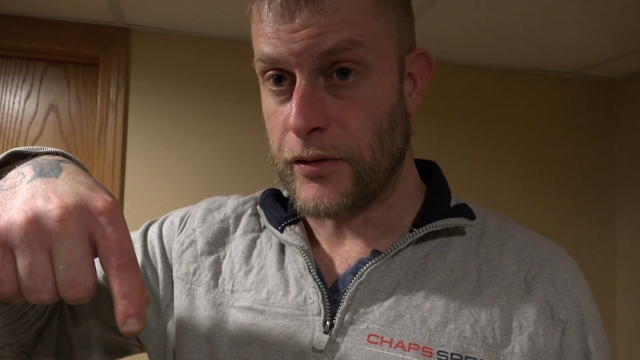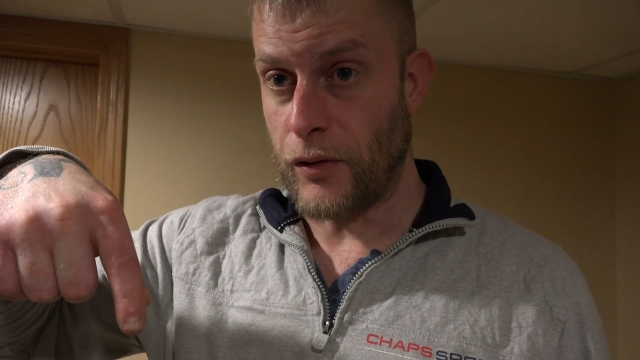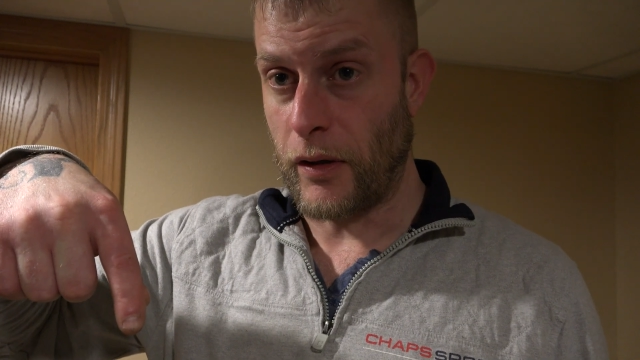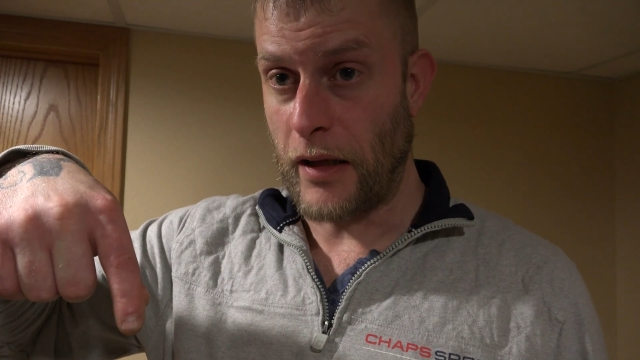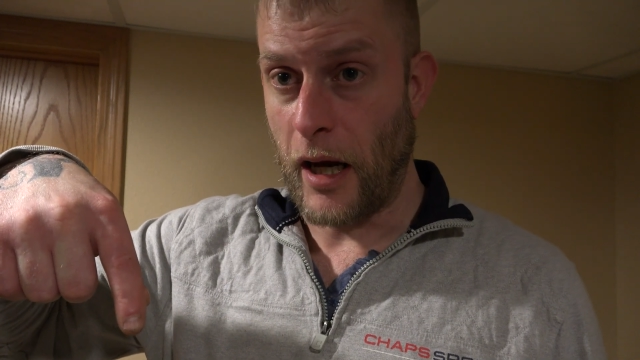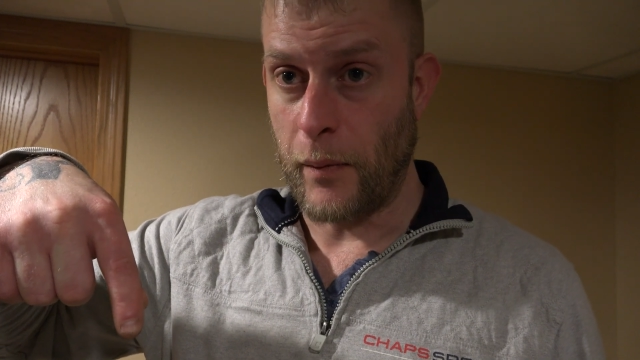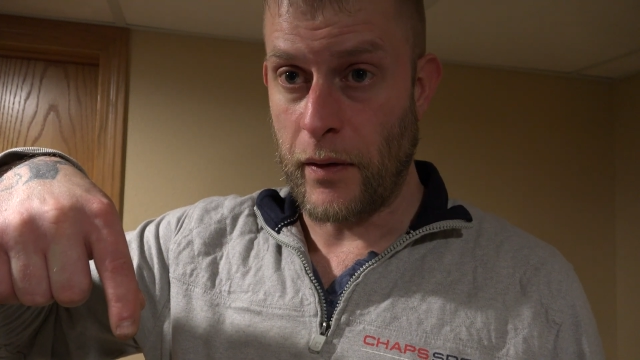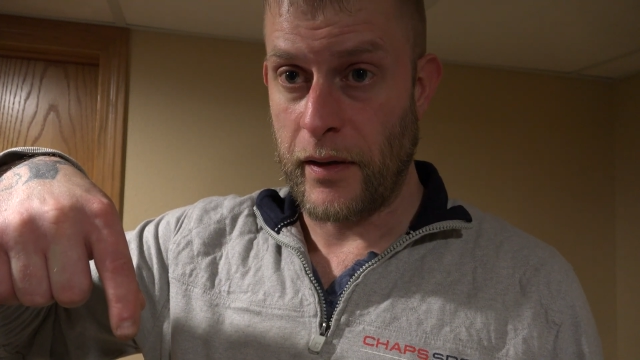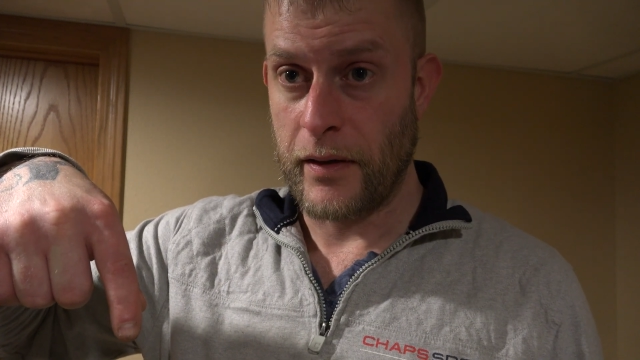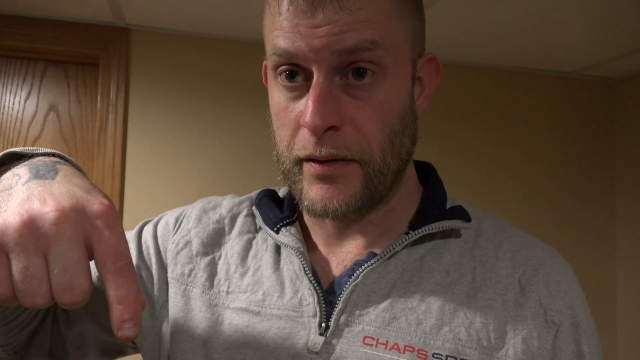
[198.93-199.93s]
join
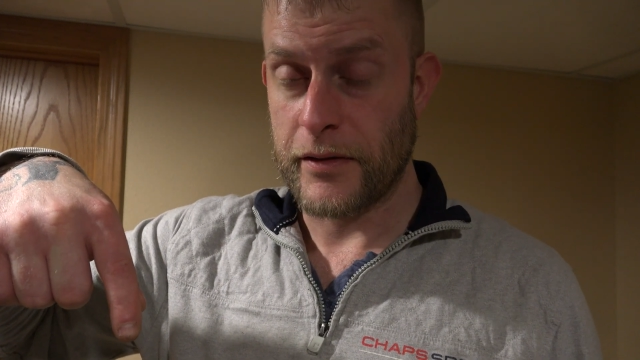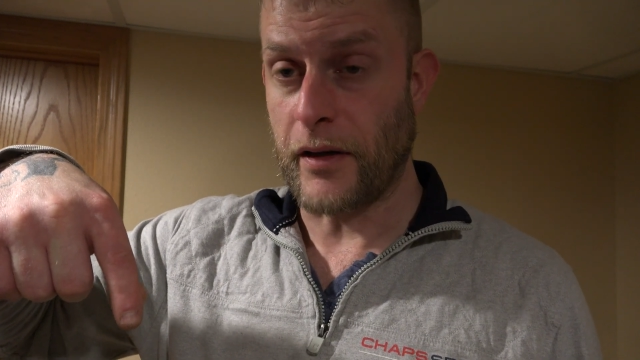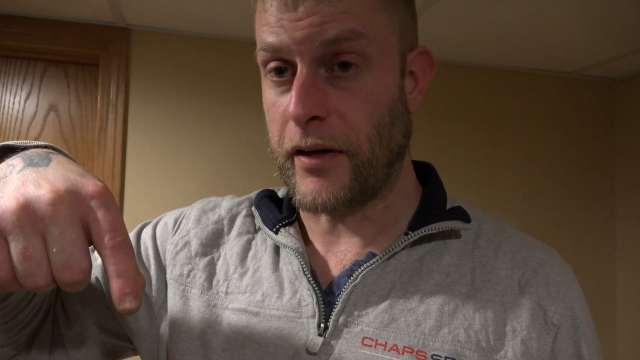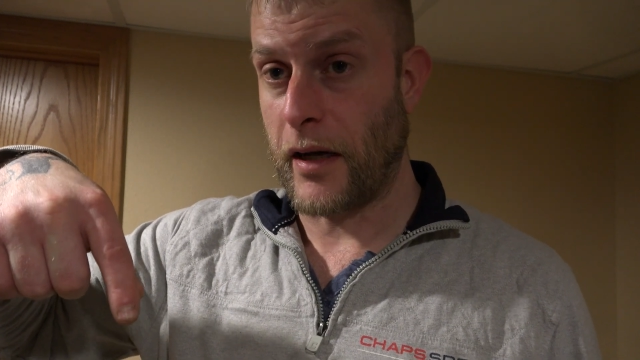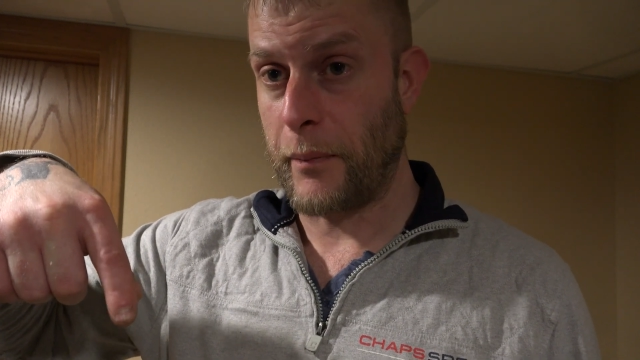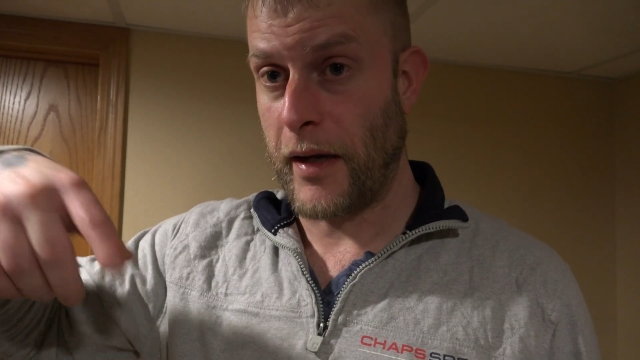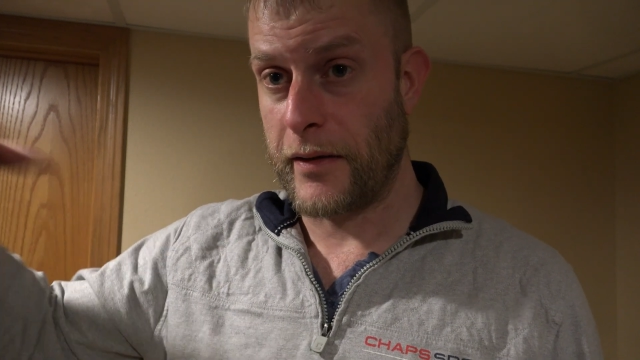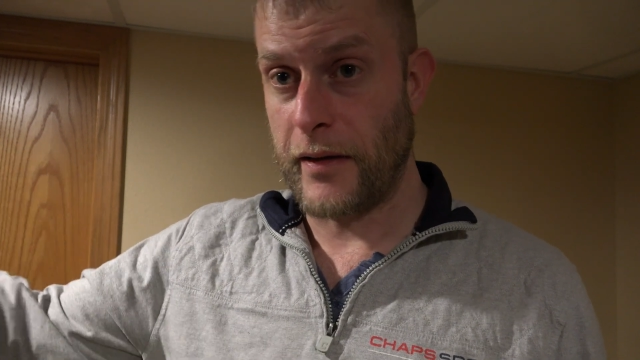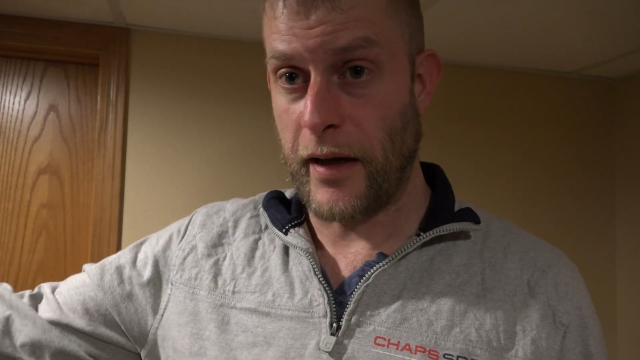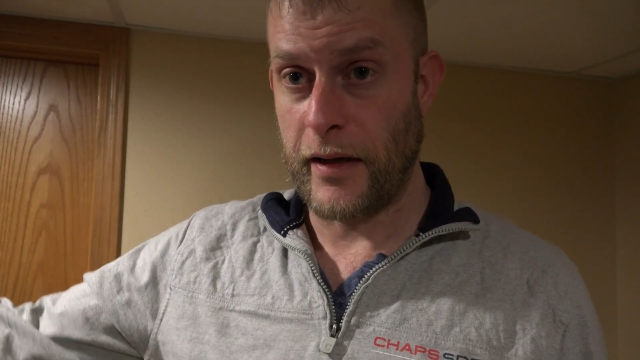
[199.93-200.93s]
LBRY, start getting
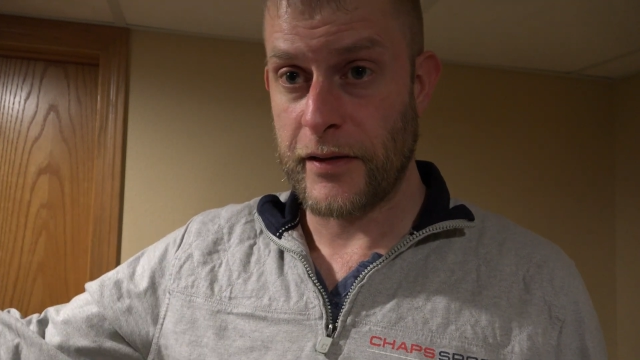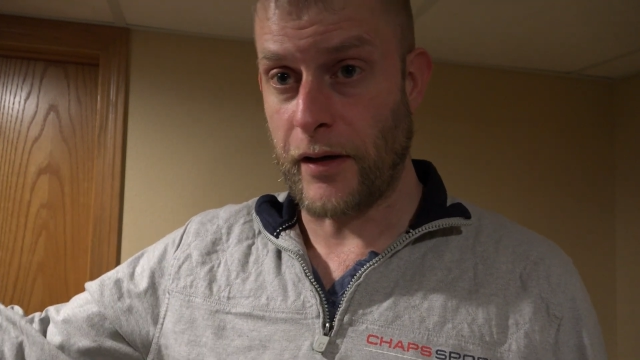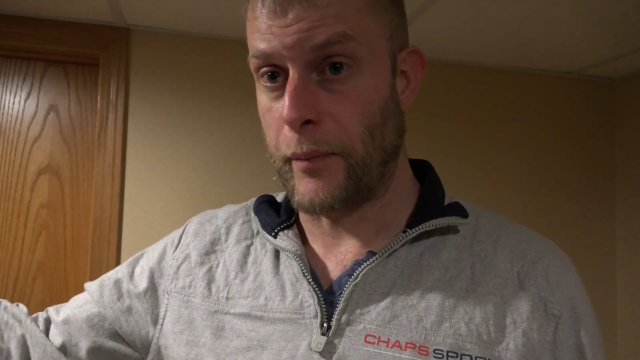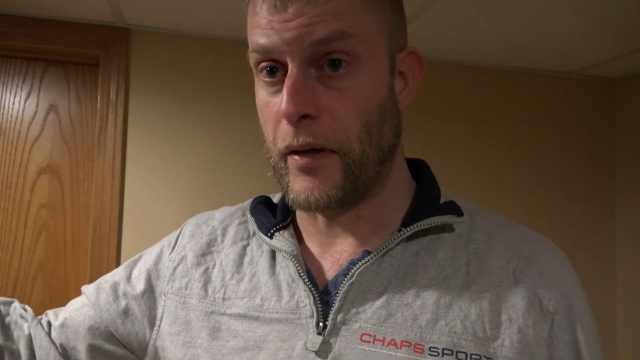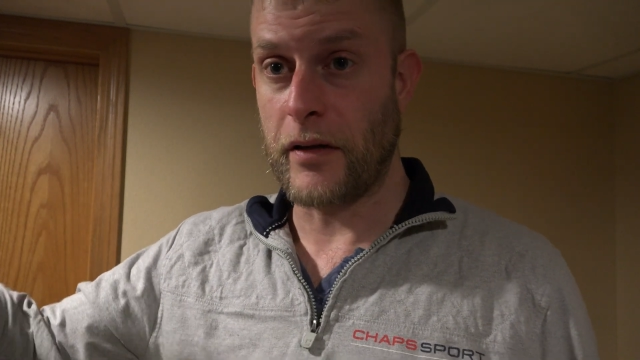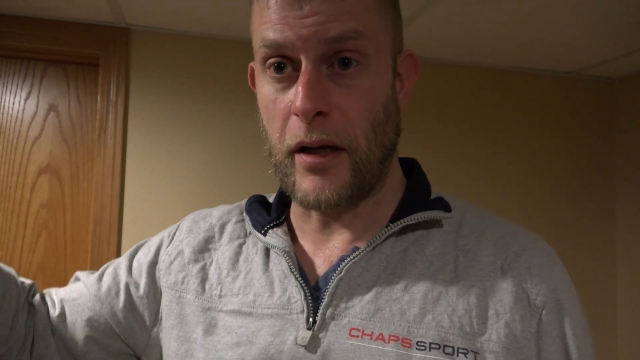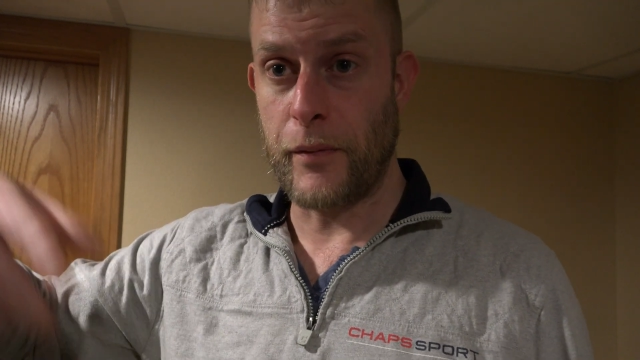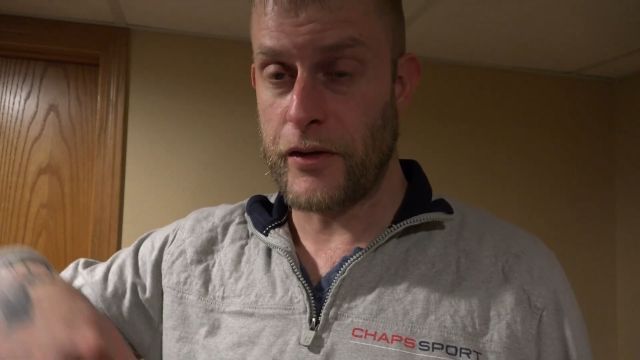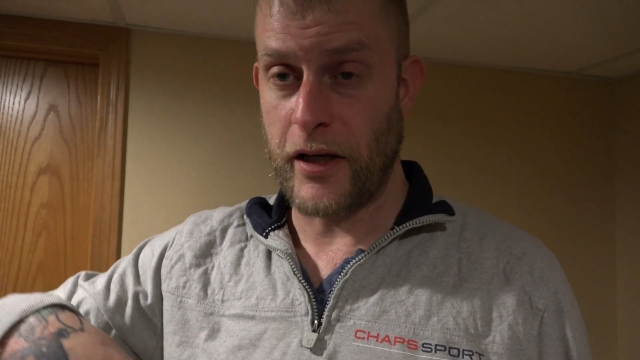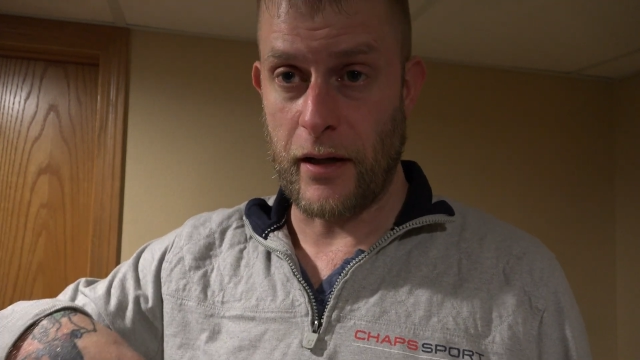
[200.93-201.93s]
paid today, start building
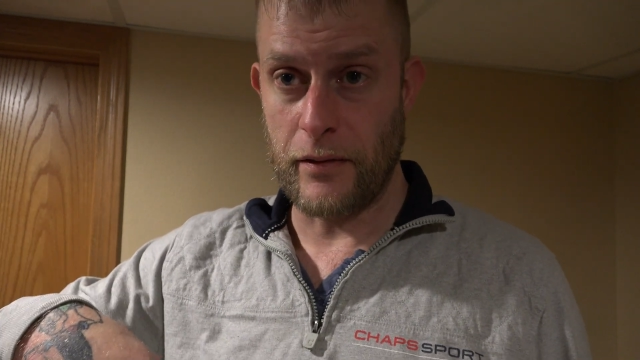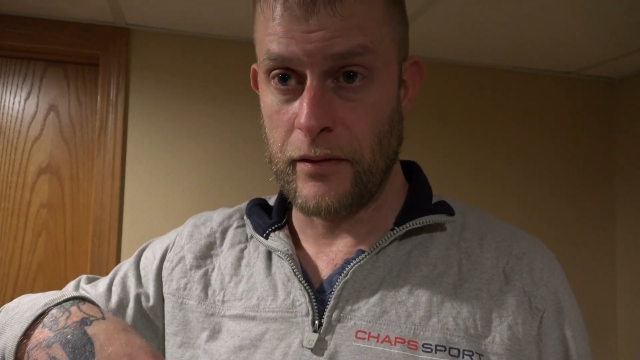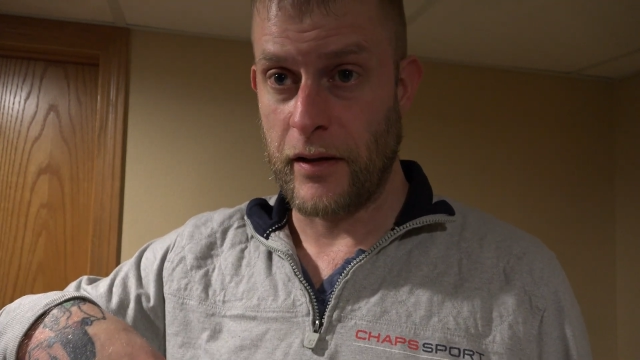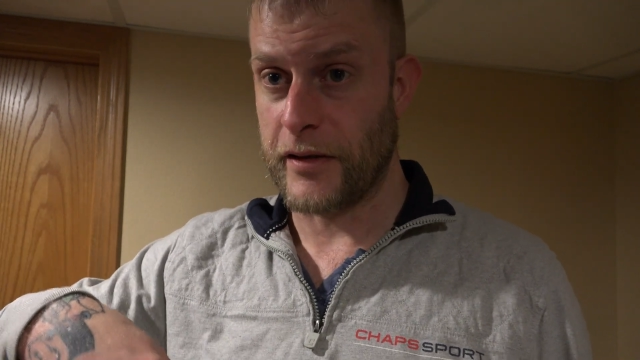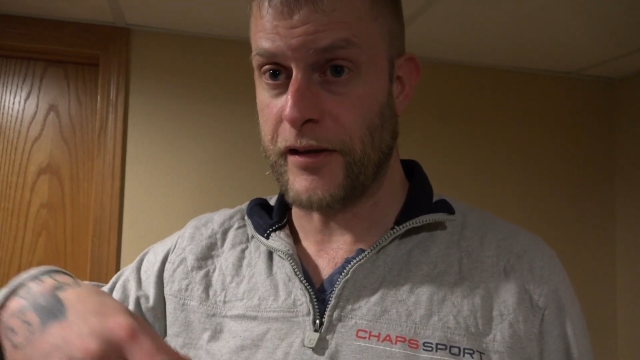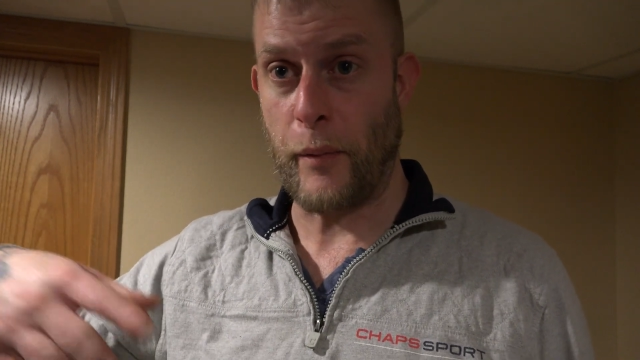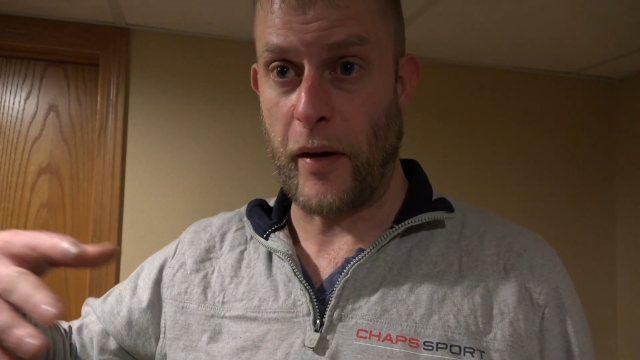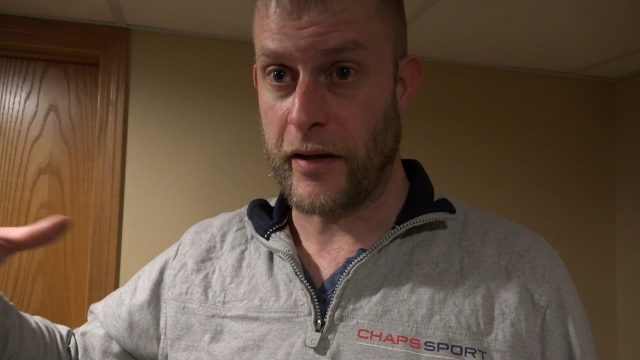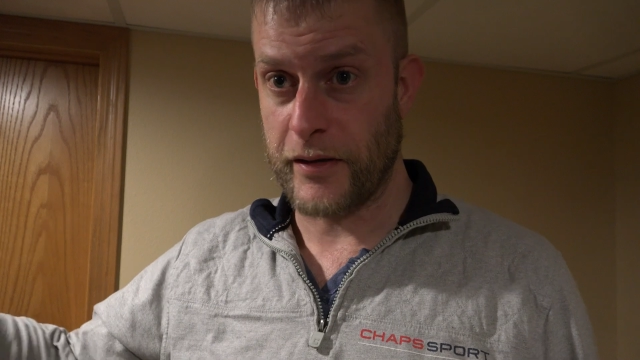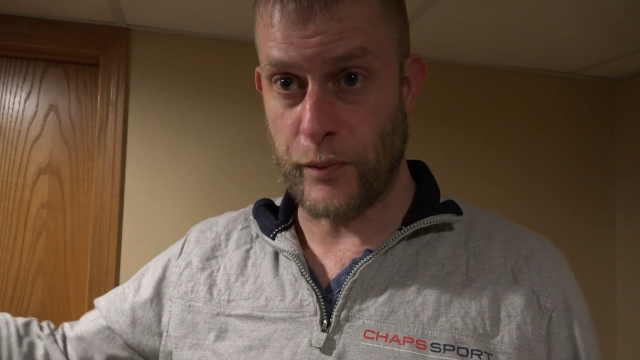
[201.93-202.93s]
up your channel, and start
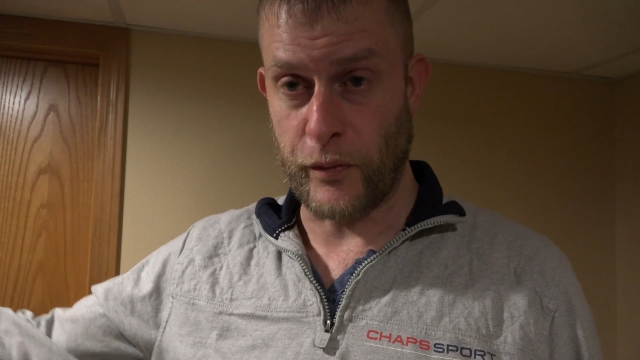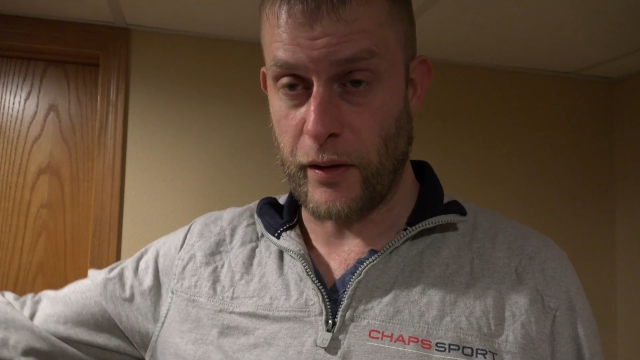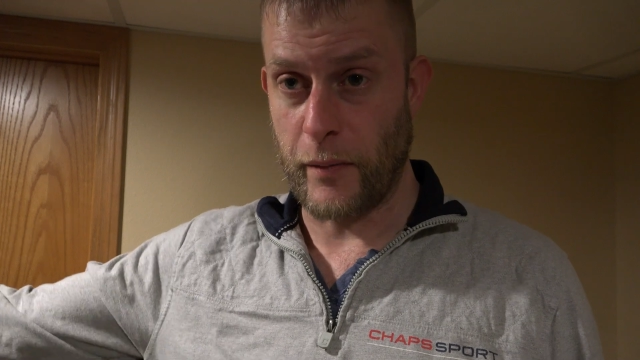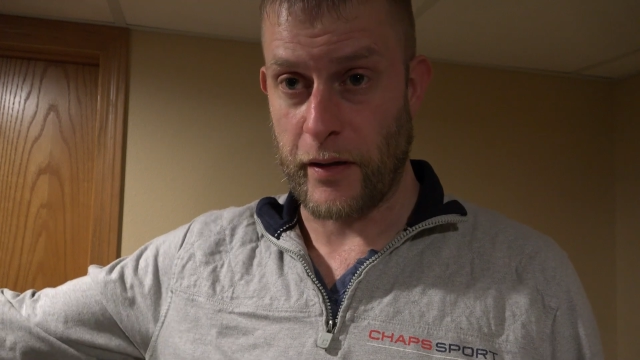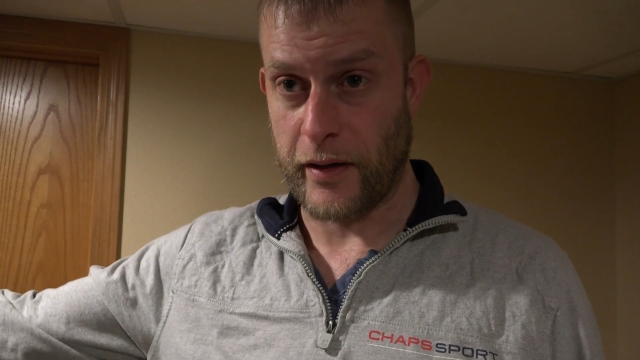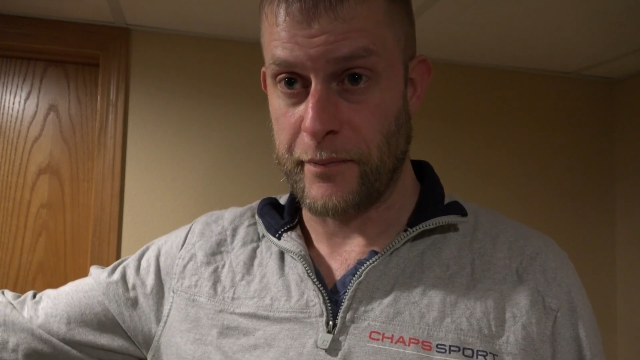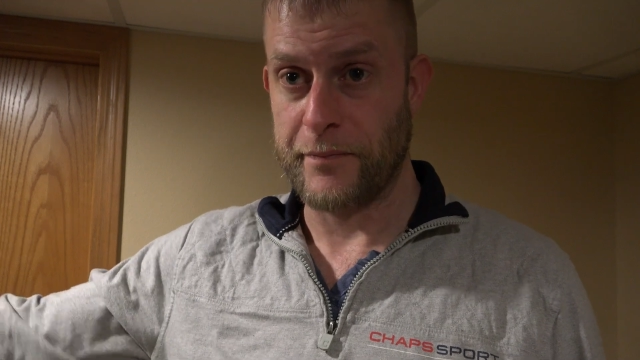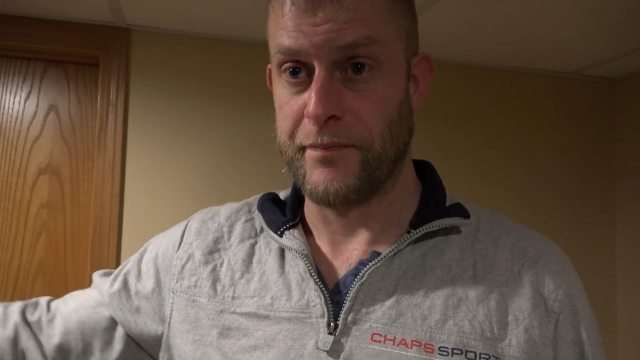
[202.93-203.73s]
making some real money.